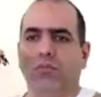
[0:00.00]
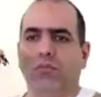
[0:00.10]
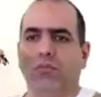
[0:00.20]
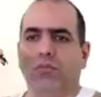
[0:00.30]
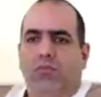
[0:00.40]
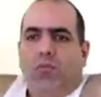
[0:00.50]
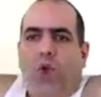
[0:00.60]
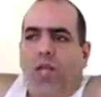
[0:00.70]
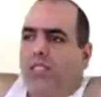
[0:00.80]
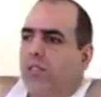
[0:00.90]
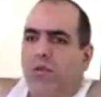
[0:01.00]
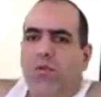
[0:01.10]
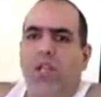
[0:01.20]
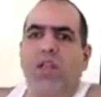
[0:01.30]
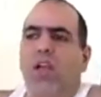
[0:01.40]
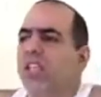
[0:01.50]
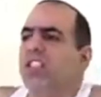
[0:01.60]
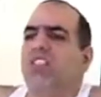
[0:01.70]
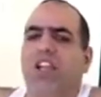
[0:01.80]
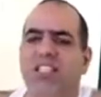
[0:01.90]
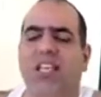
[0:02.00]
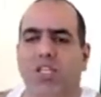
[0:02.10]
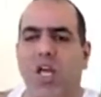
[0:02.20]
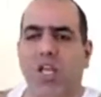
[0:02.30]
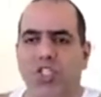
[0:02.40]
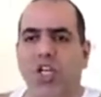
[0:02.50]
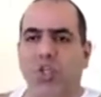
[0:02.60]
the beginning? What? We like science and knowledge